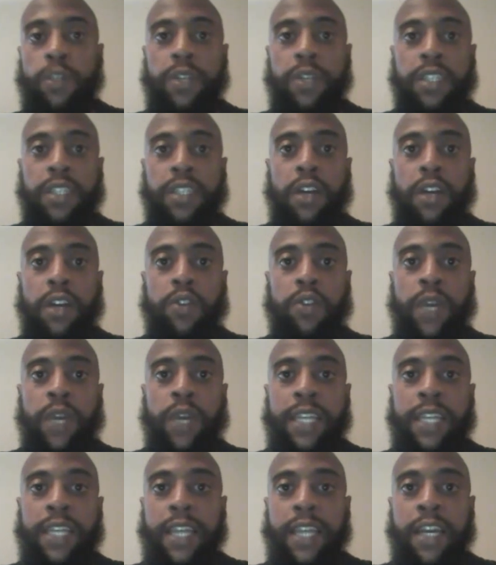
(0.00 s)
It is also
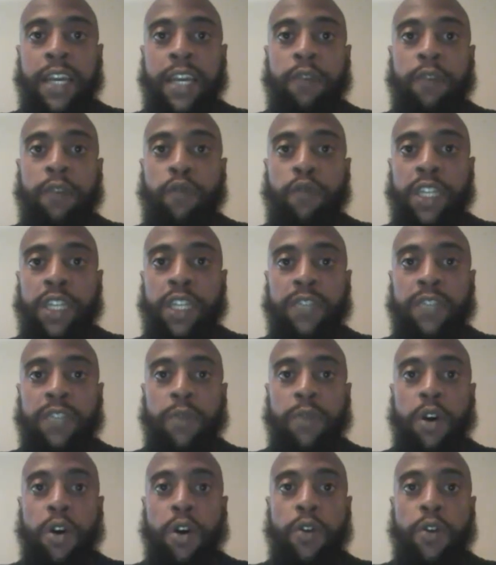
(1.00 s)
a day of rest from
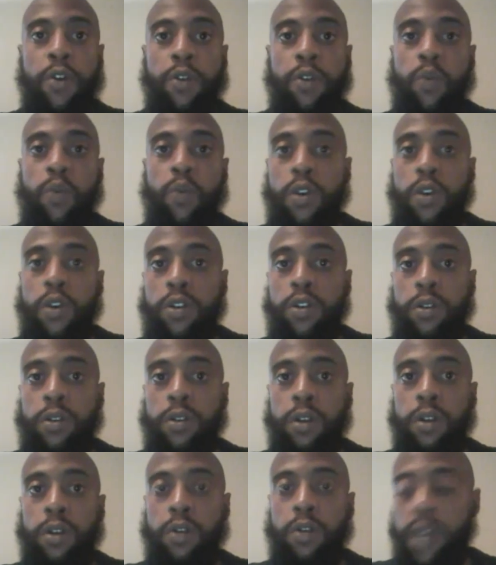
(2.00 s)
all your work.
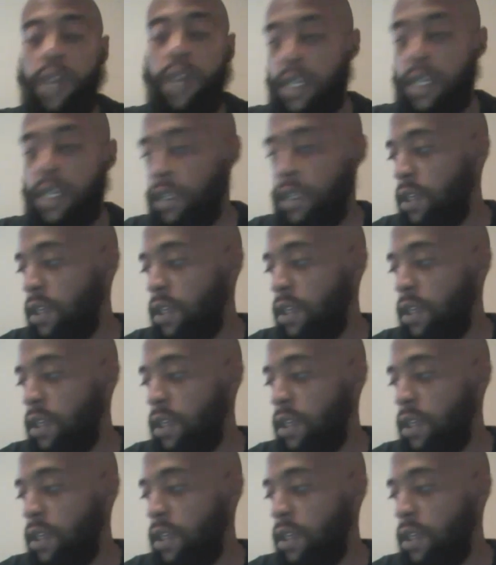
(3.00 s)
All right.